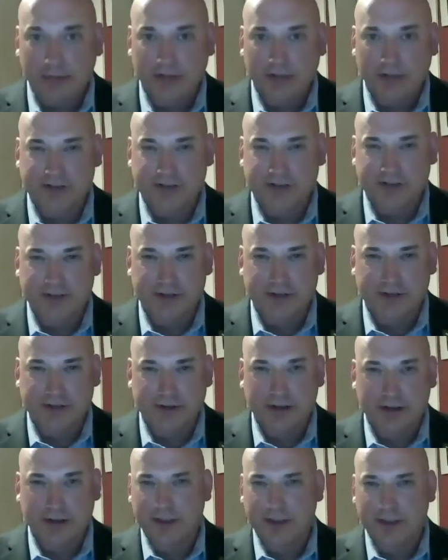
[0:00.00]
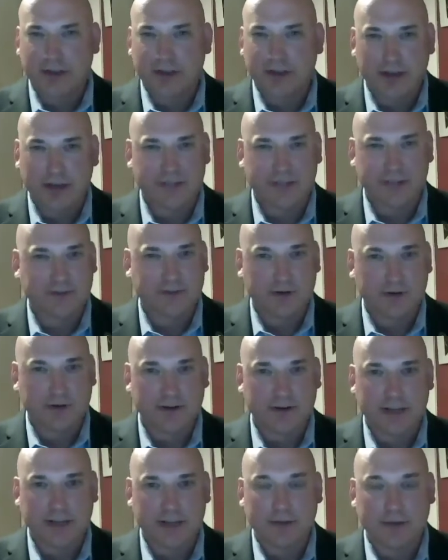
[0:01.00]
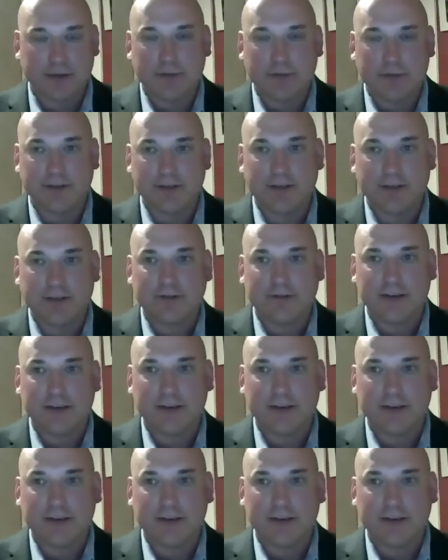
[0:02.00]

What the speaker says: legislature. I think you guys are part-time, I believe.